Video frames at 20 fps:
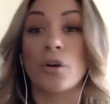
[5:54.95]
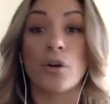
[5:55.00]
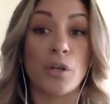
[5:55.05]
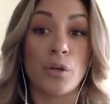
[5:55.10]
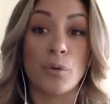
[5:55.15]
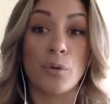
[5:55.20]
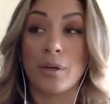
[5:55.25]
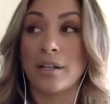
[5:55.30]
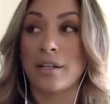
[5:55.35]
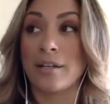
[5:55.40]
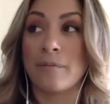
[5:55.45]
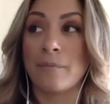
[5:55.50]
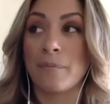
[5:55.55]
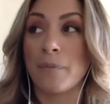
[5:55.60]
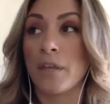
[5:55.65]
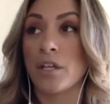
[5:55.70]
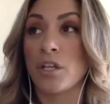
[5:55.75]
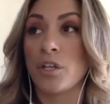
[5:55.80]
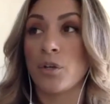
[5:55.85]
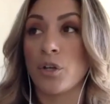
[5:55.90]
You want to,
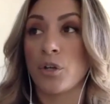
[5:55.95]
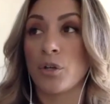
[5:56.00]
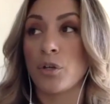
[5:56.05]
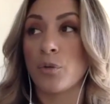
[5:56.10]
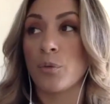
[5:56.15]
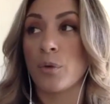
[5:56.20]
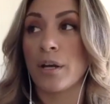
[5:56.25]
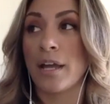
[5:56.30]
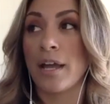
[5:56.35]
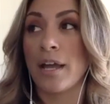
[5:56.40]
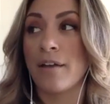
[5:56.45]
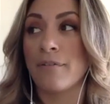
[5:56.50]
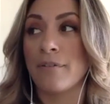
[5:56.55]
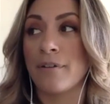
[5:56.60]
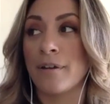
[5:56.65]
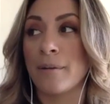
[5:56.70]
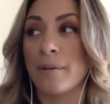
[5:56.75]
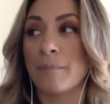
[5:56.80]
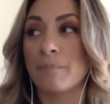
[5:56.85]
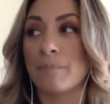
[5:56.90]
you know, you want to have
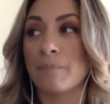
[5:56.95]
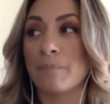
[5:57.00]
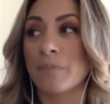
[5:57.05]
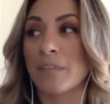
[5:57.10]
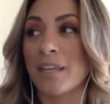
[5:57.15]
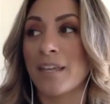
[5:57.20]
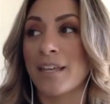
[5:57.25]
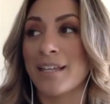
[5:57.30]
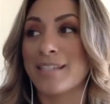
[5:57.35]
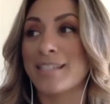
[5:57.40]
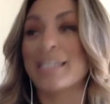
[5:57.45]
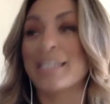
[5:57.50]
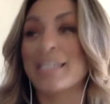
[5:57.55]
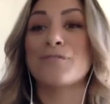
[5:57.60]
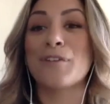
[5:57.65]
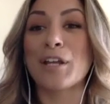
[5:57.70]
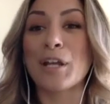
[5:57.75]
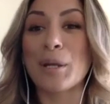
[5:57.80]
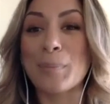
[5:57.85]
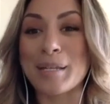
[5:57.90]
um, a
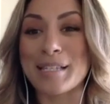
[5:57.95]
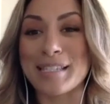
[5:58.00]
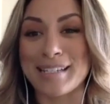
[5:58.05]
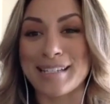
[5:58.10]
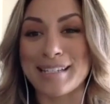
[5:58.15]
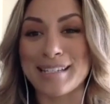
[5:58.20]
six-figure business.